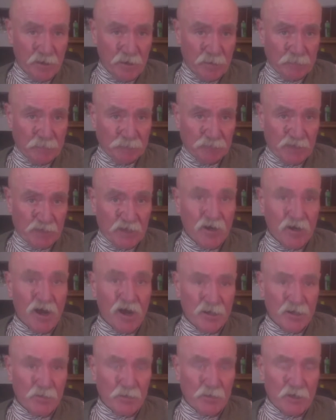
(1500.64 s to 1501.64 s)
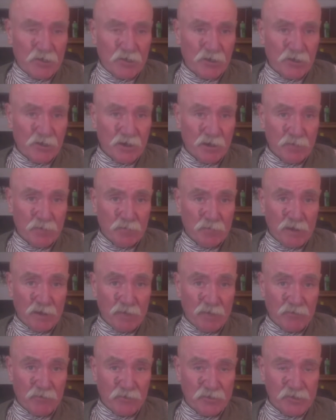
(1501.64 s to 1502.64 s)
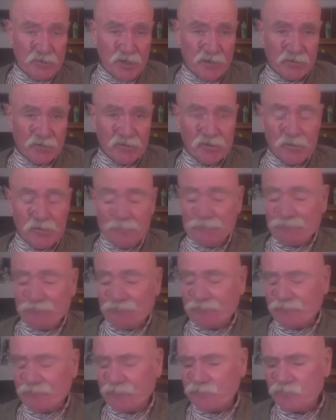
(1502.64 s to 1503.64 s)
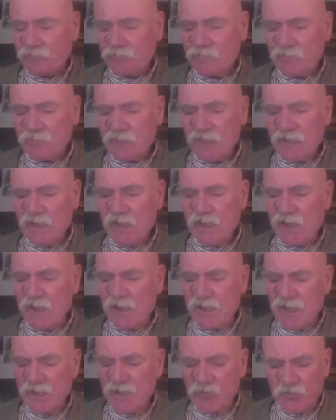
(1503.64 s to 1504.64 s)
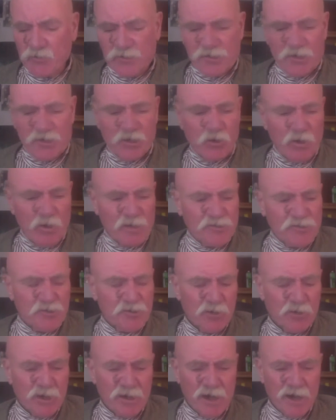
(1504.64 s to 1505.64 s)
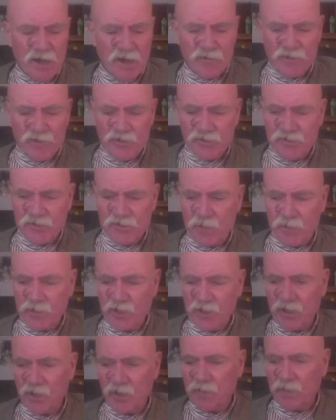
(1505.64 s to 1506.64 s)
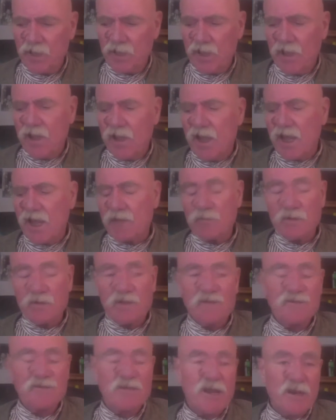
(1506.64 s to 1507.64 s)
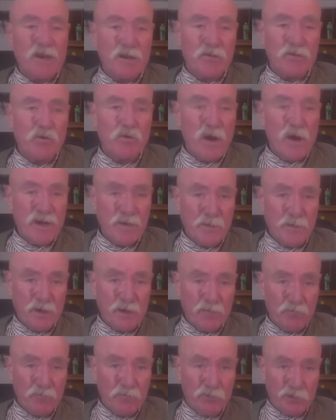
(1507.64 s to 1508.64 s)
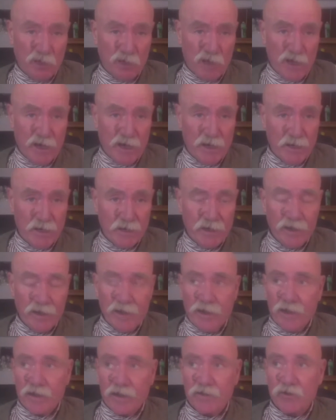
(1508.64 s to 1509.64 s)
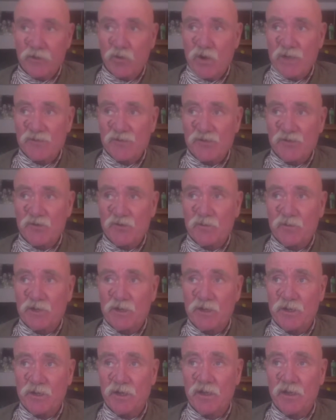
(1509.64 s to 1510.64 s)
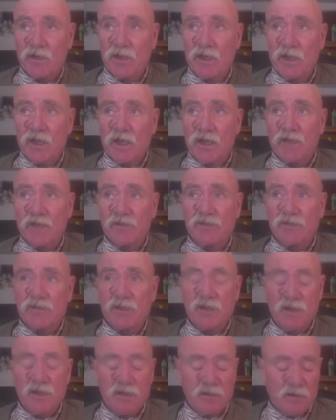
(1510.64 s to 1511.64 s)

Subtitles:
in occupation ever since. Interesting question right now that is coming up and is getting quite a bit of play in the Western media is the